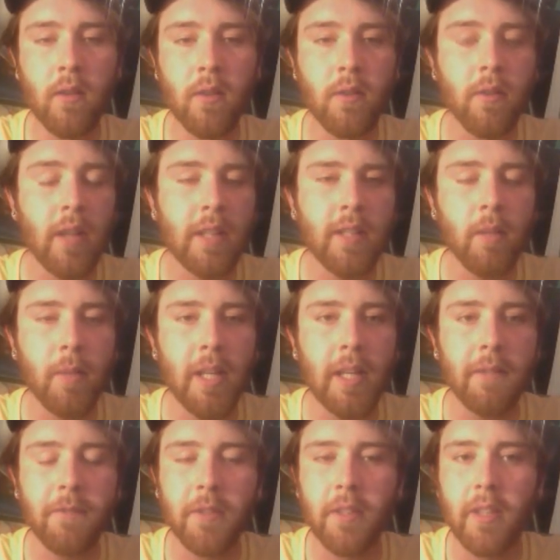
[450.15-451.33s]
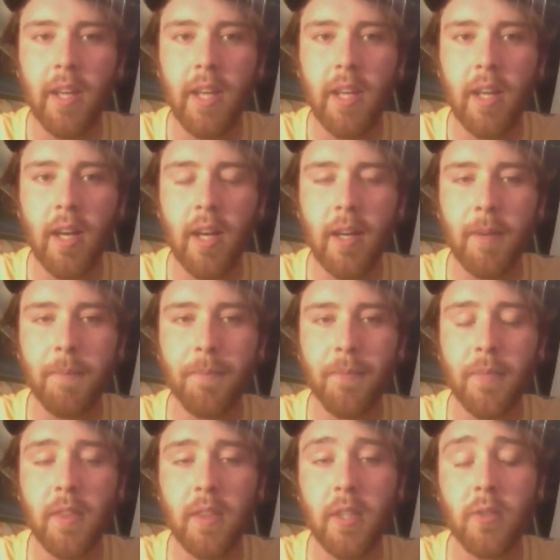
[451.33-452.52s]
So that's going to be it for today.
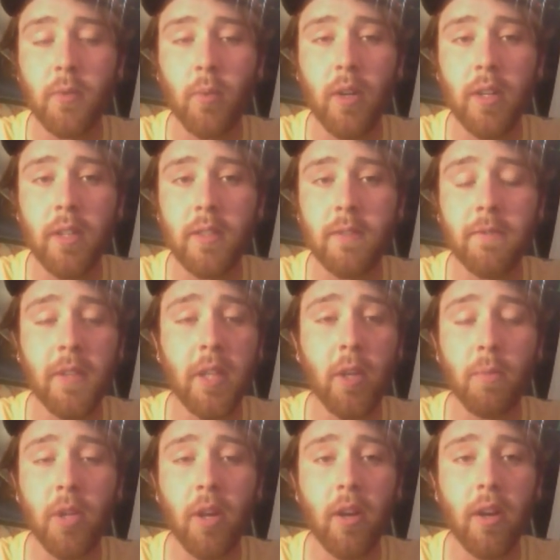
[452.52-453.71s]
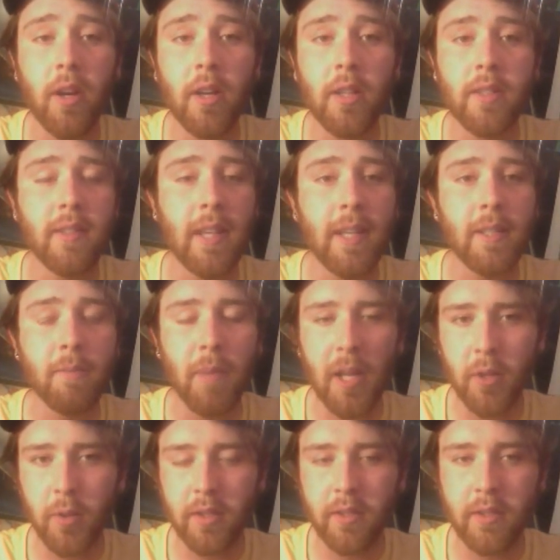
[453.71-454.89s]
This was Video Blog 6 by
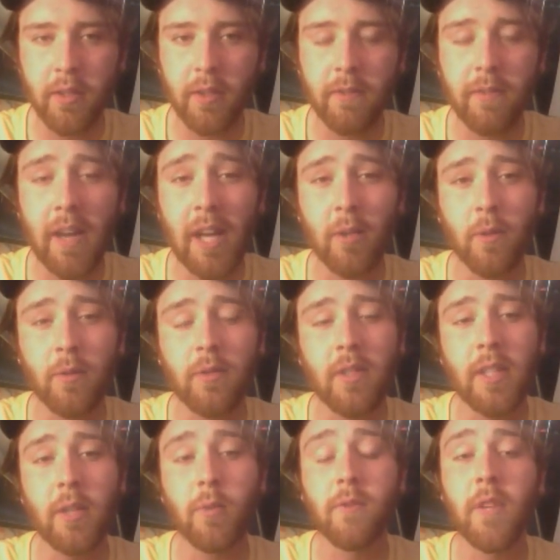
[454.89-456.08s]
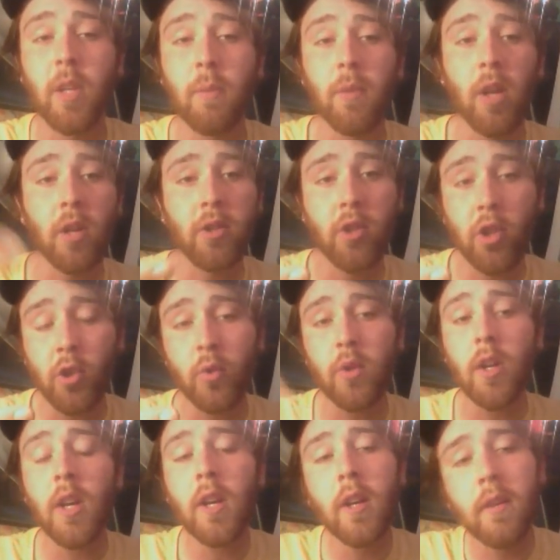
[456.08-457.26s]
Lukas Tsirivakos, and it was Video Blog 2
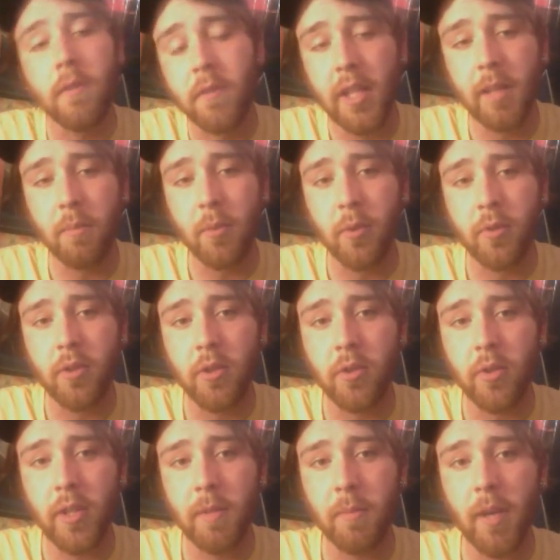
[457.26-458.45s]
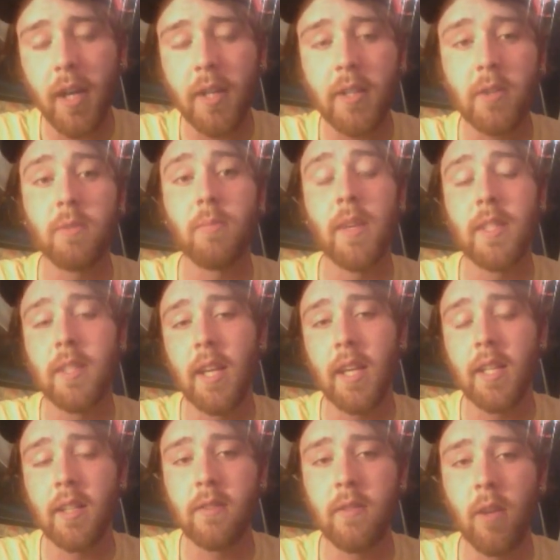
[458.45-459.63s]
for Team Lucid Dream. This is my
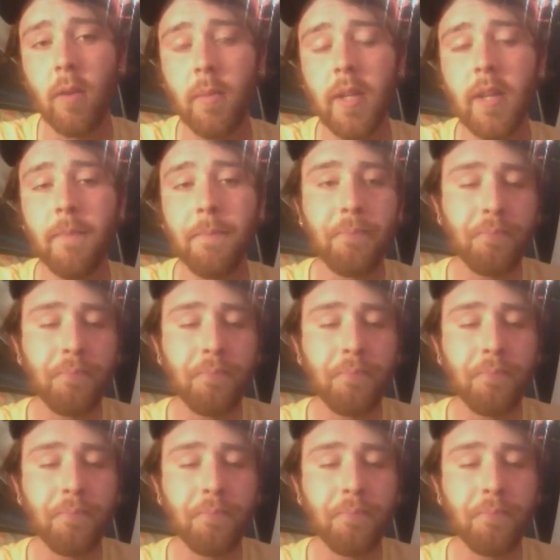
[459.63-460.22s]
second installment.